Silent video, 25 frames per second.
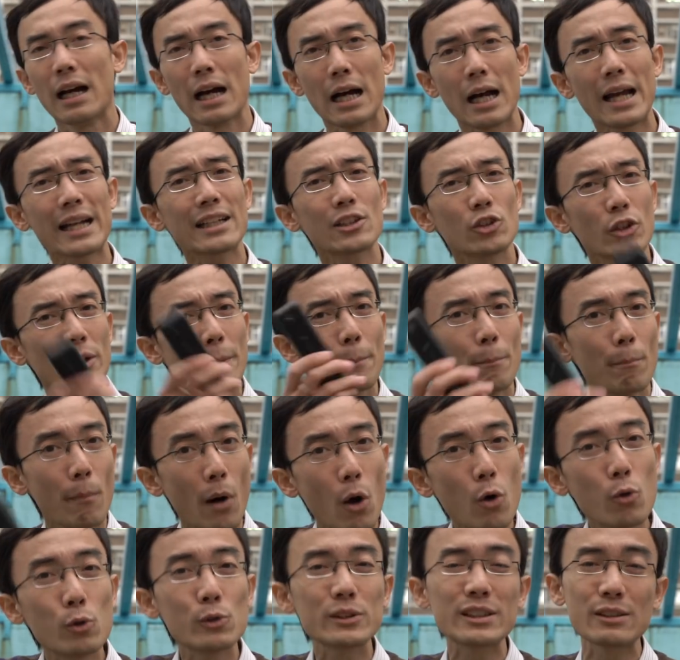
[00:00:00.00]
Actually,
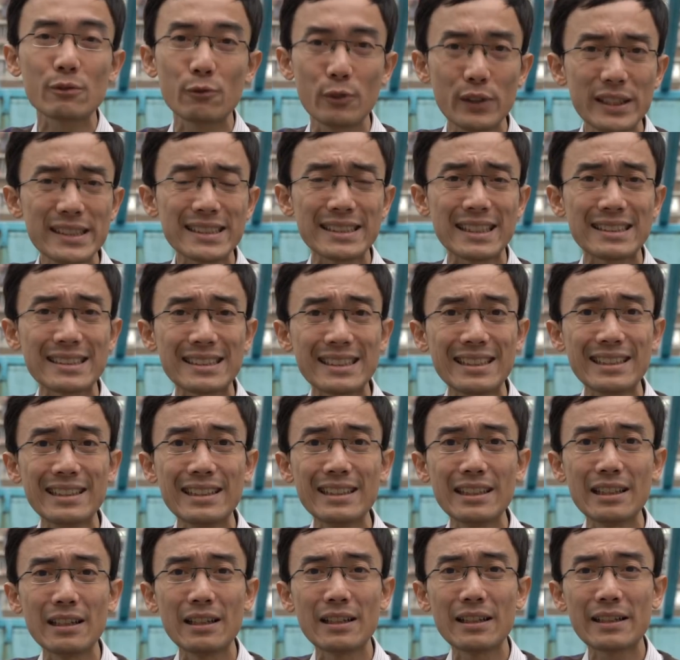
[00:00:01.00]
most
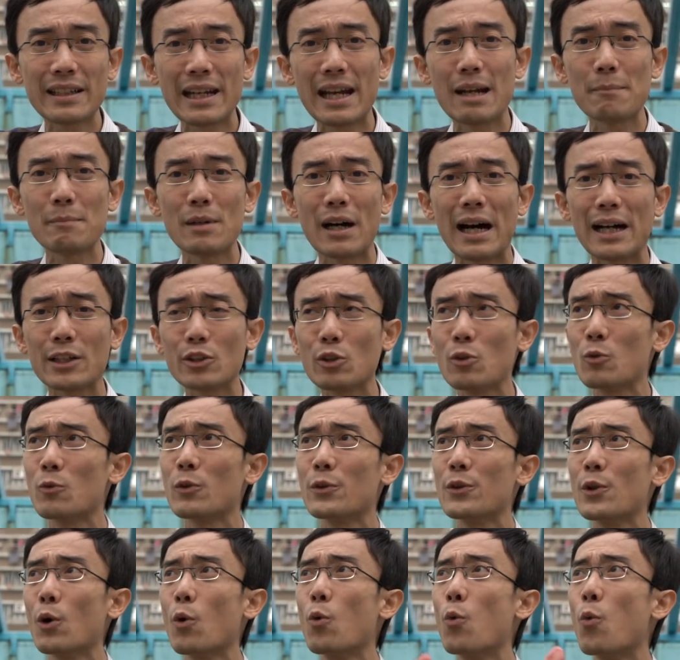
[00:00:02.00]
360 camera, I
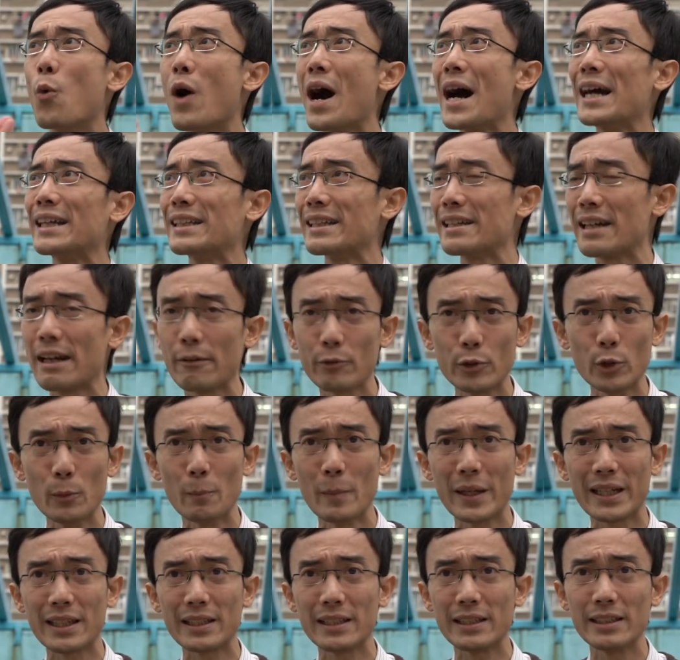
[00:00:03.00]
don't know why they have to
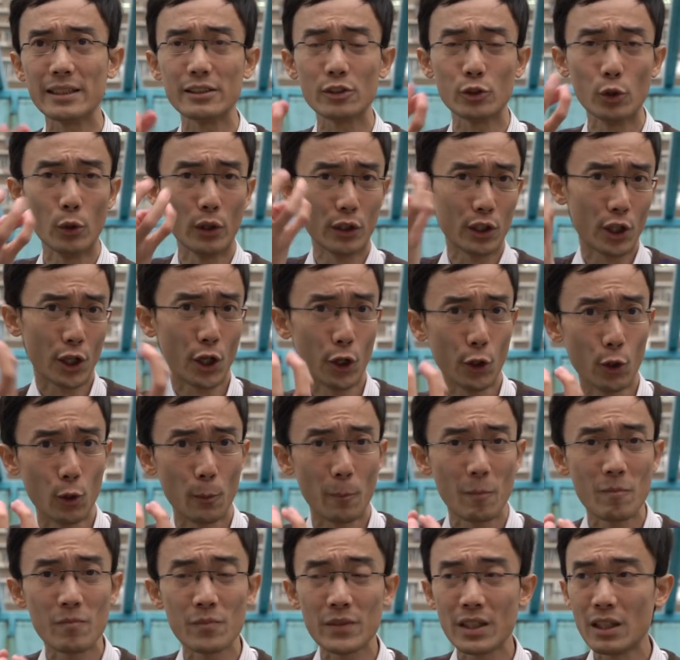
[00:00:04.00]
make it into a cube
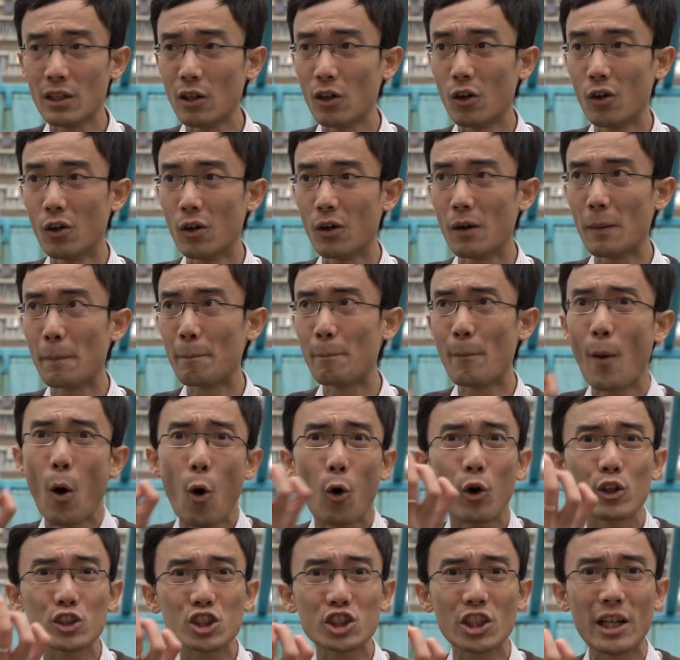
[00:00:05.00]
or a
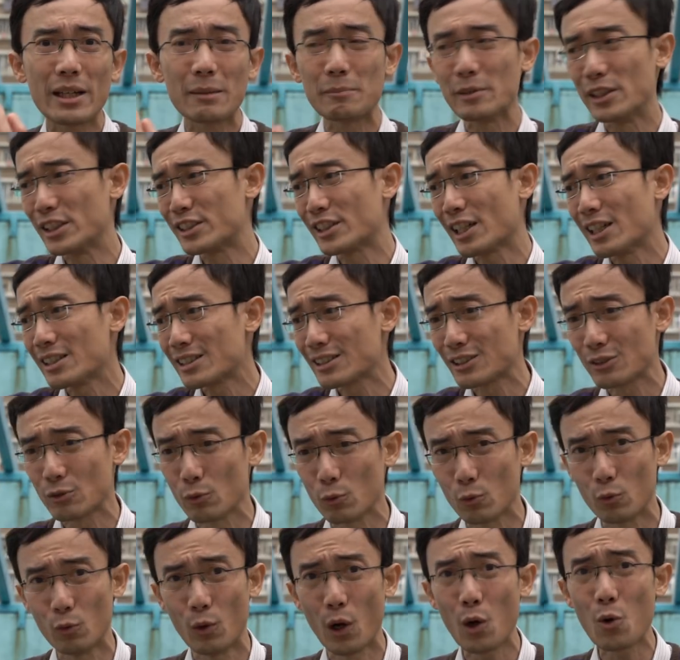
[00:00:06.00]
ball shape. It just
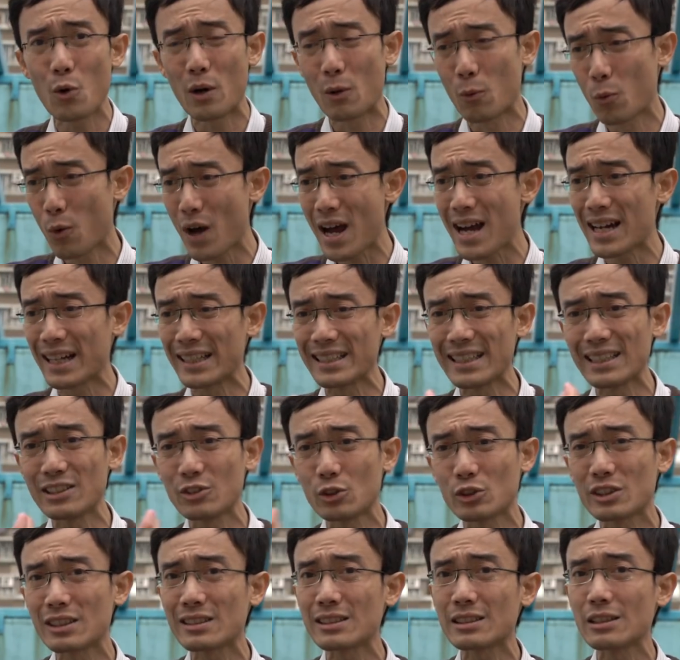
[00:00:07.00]
roll around and then
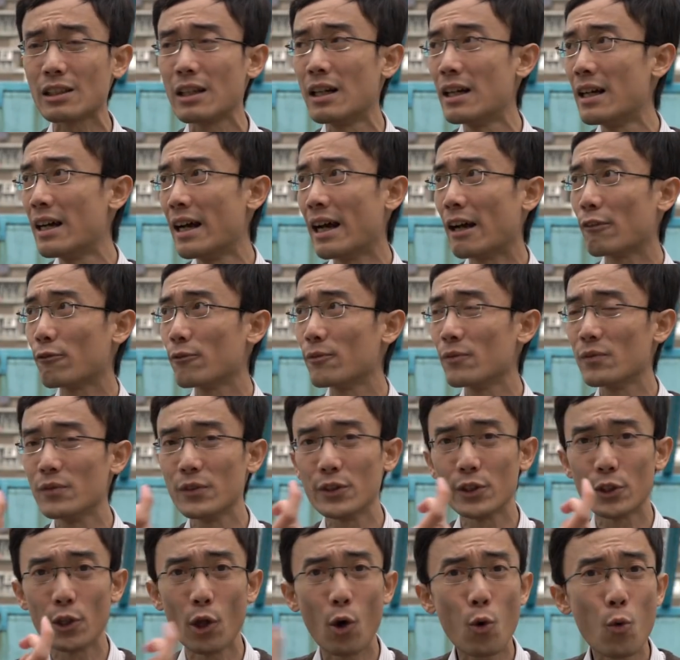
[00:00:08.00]
you just have
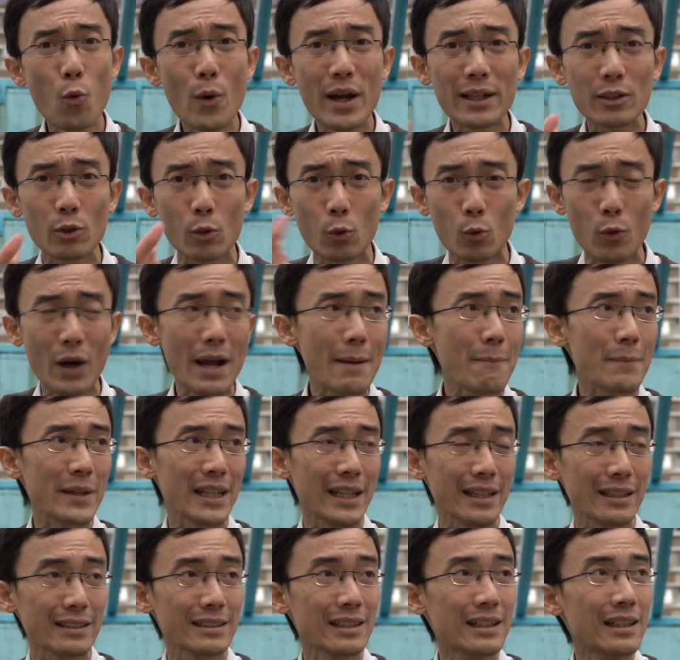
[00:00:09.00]
nowhere to grab it.